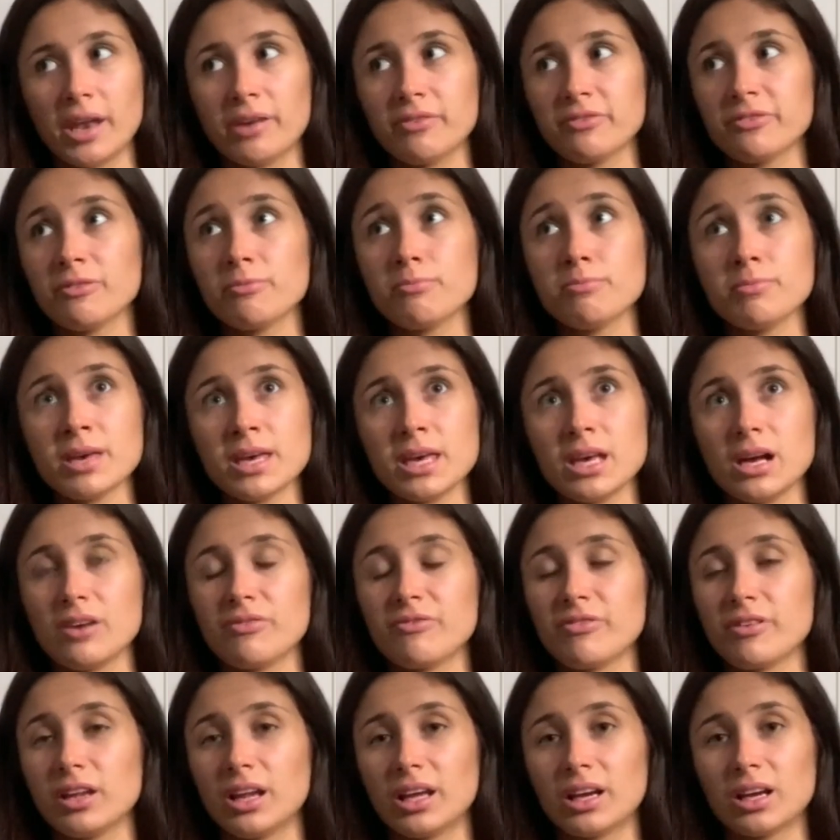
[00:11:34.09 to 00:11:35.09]
and for me I
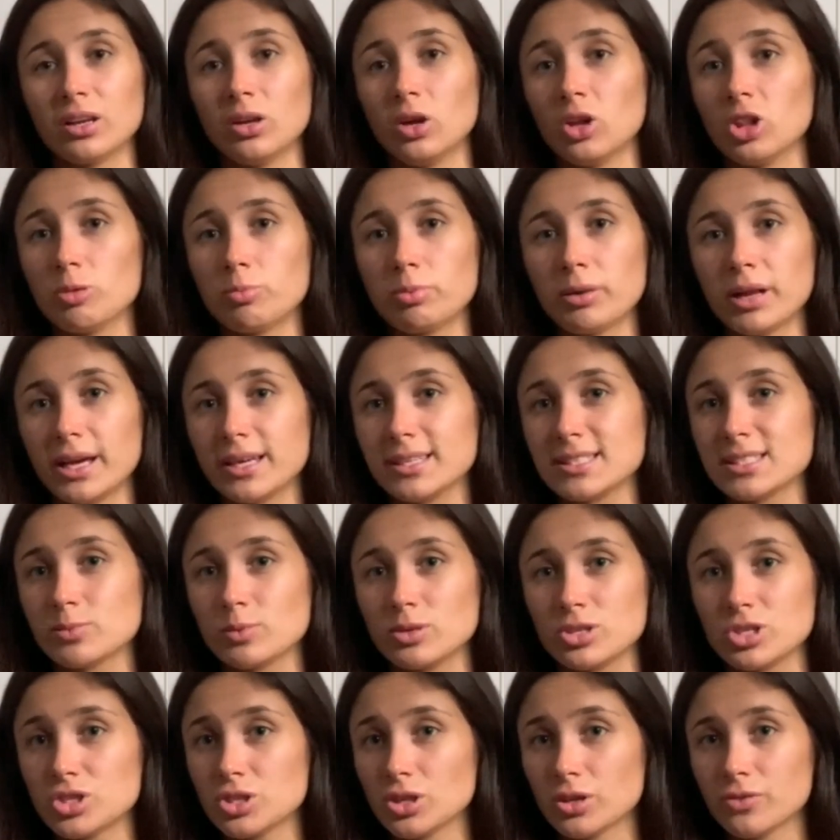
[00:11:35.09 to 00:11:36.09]
felt like a lot of the players
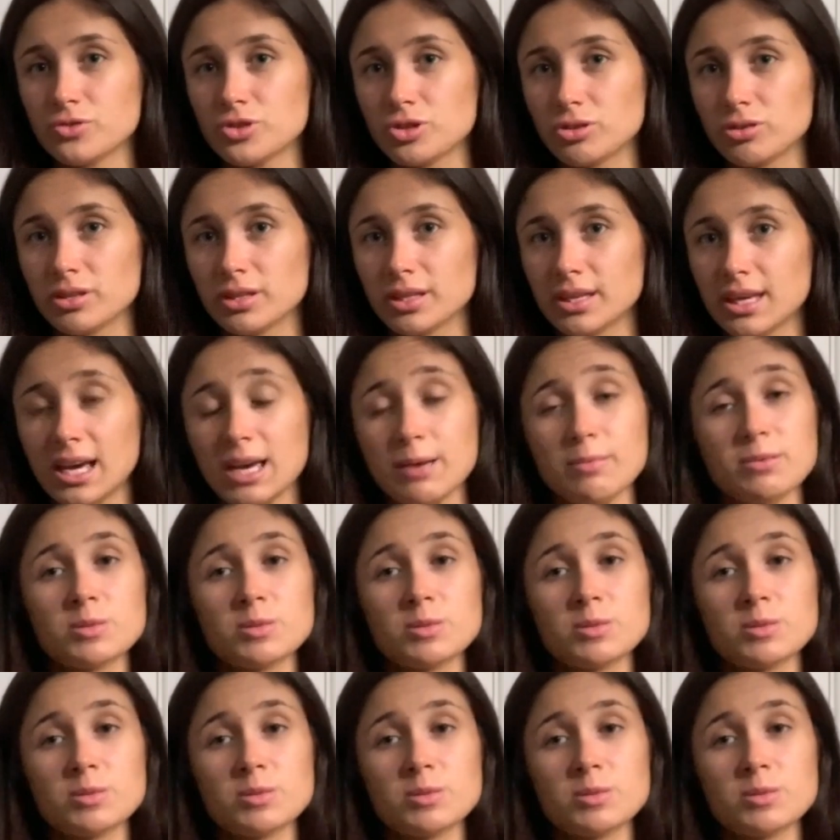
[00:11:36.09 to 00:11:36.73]
switched off during the game